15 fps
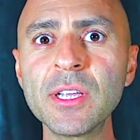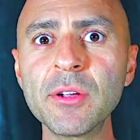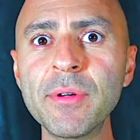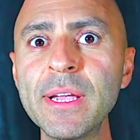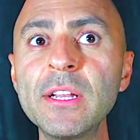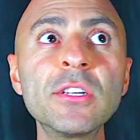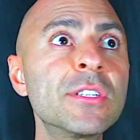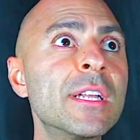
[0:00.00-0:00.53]

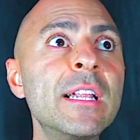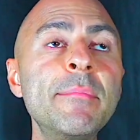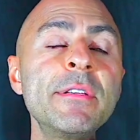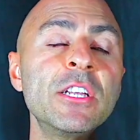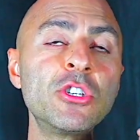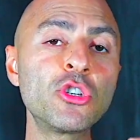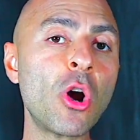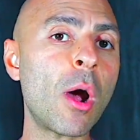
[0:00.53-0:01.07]
degree there's going to be
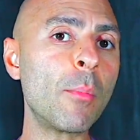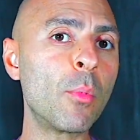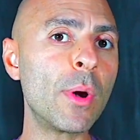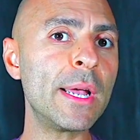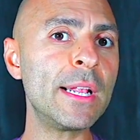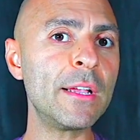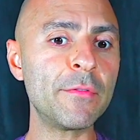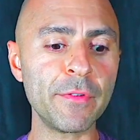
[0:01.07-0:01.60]
a job
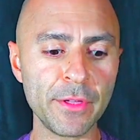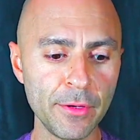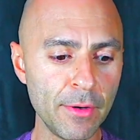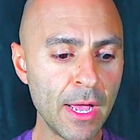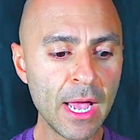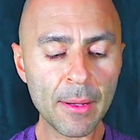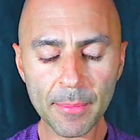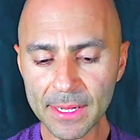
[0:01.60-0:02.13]
waiting for you
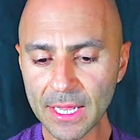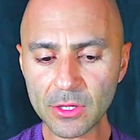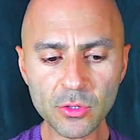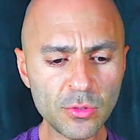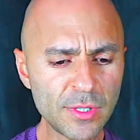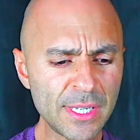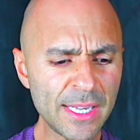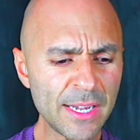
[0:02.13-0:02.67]
but i
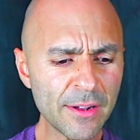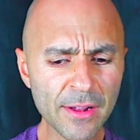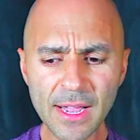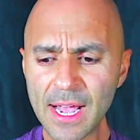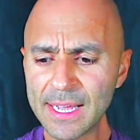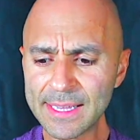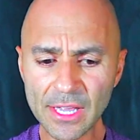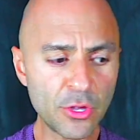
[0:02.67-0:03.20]
do see here
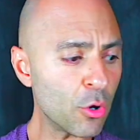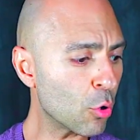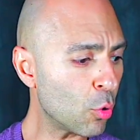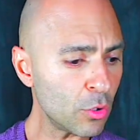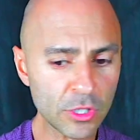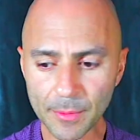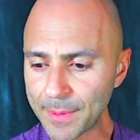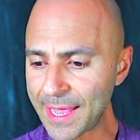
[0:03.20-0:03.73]
that you're
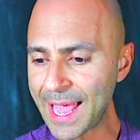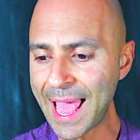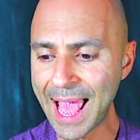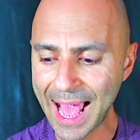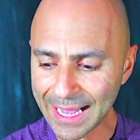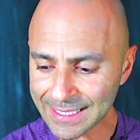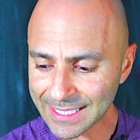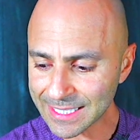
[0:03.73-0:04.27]
going to be
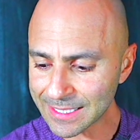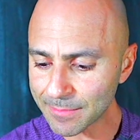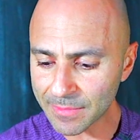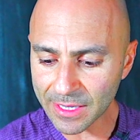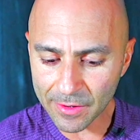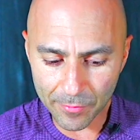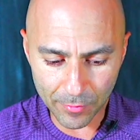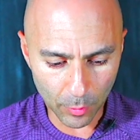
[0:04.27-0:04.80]

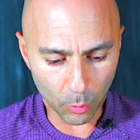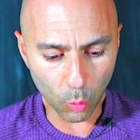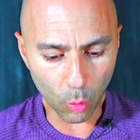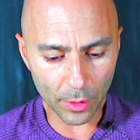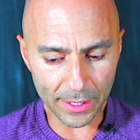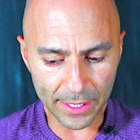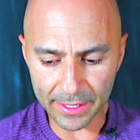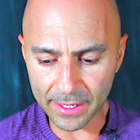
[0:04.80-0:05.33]
handsomely
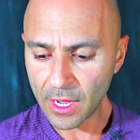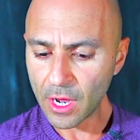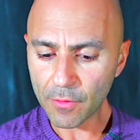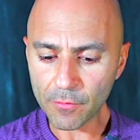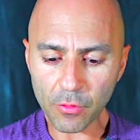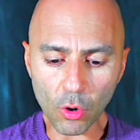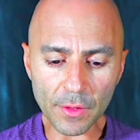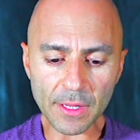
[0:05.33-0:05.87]
rewarded
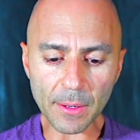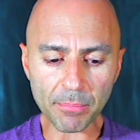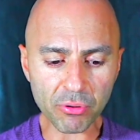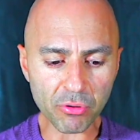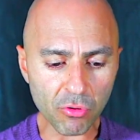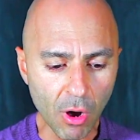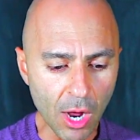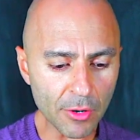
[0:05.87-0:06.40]
for all the
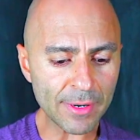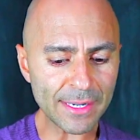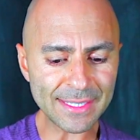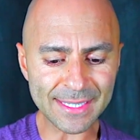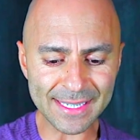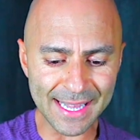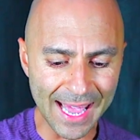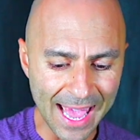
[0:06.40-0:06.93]
progress
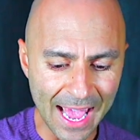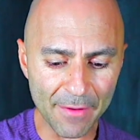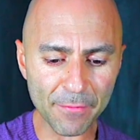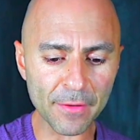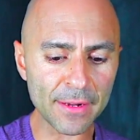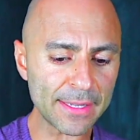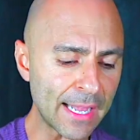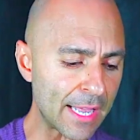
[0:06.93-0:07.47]
and
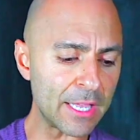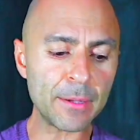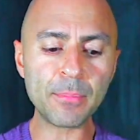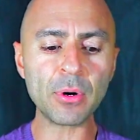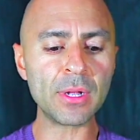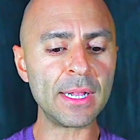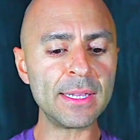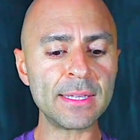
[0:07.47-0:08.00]
effort that you
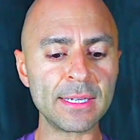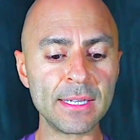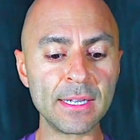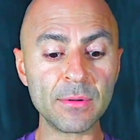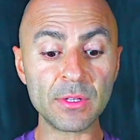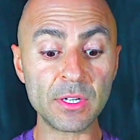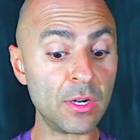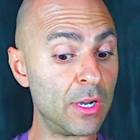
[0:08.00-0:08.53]
put
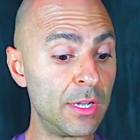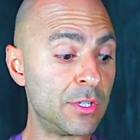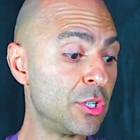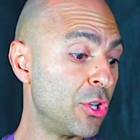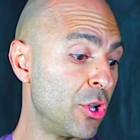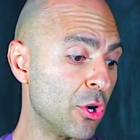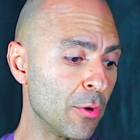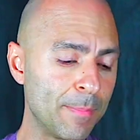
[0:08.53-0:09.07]
into to, to
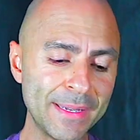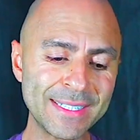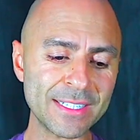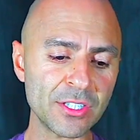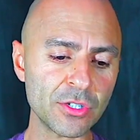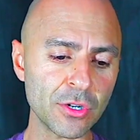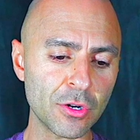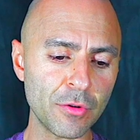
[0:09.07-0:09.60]
your
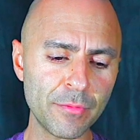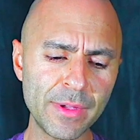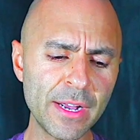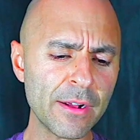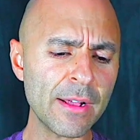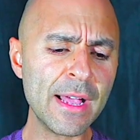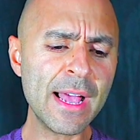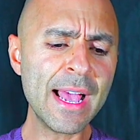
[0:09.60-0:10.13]
business or
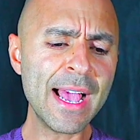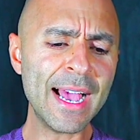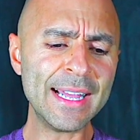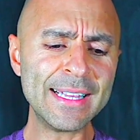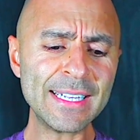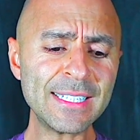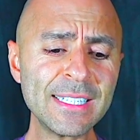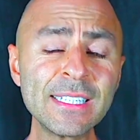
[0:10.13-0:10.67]
career.
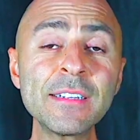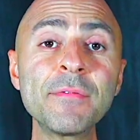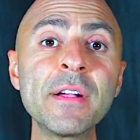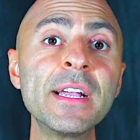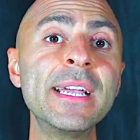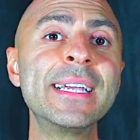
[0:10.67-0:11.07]
And this is a very